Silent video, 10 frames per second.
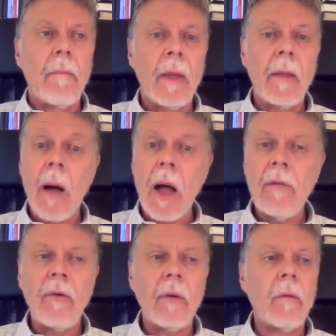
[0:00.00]
in my
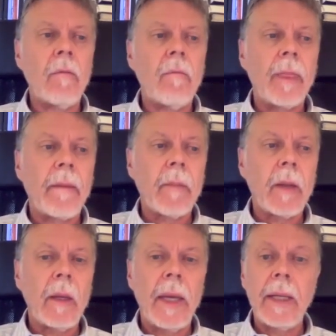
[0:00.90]
view,
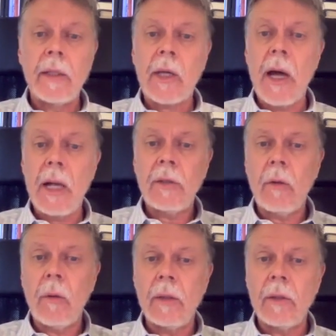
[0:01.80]
and its
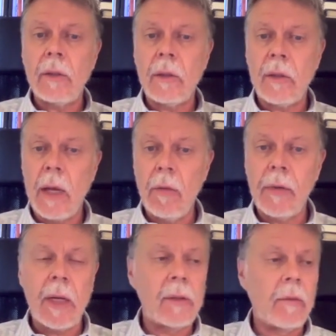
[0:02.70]
consequences, its health
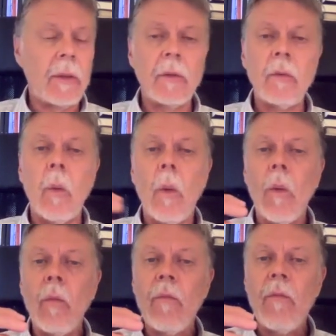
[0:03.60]
consequences,
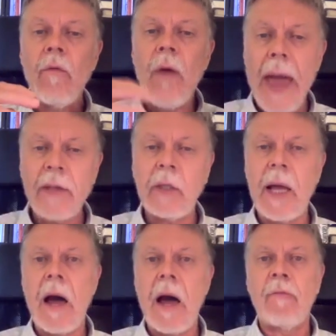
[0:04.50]

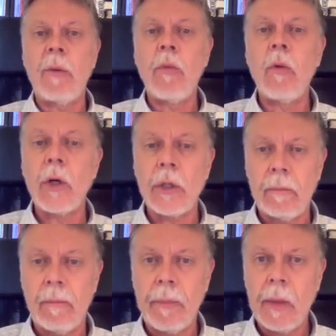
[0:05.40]
vastly out of proportion
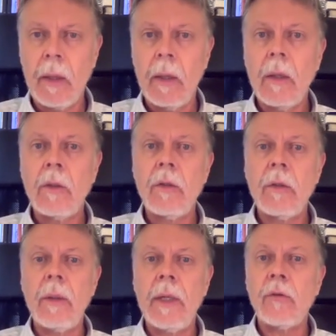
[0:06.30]

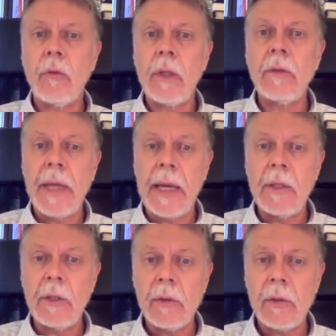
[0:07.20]
to its real
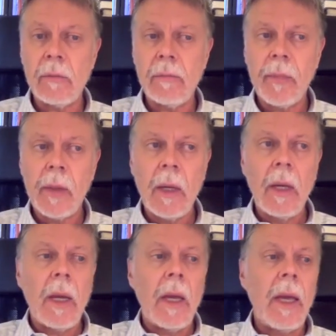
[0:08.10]
dangers.
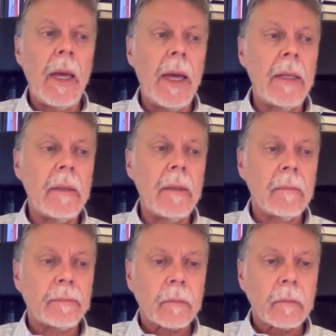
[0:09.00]
And
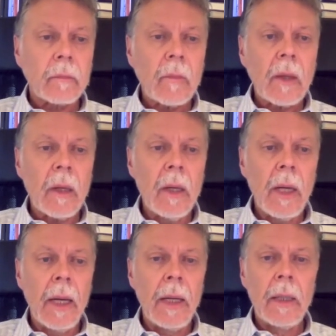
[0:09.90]

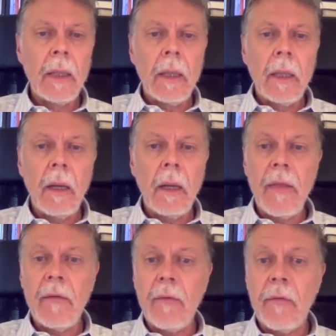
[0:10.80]

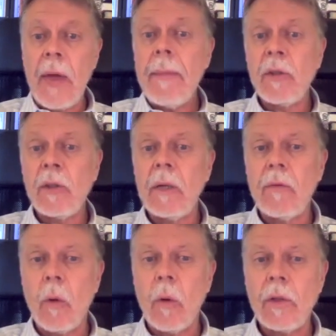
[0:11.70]
then famously, of
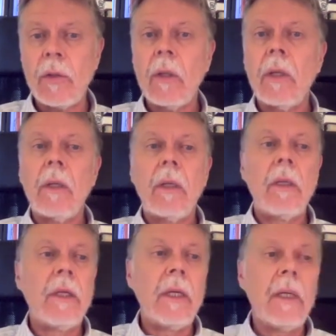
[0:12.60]
course,
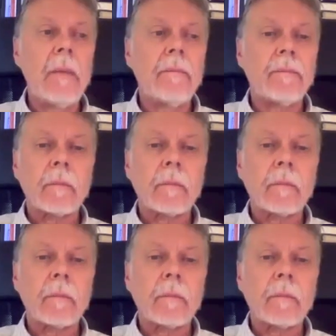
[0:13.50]
the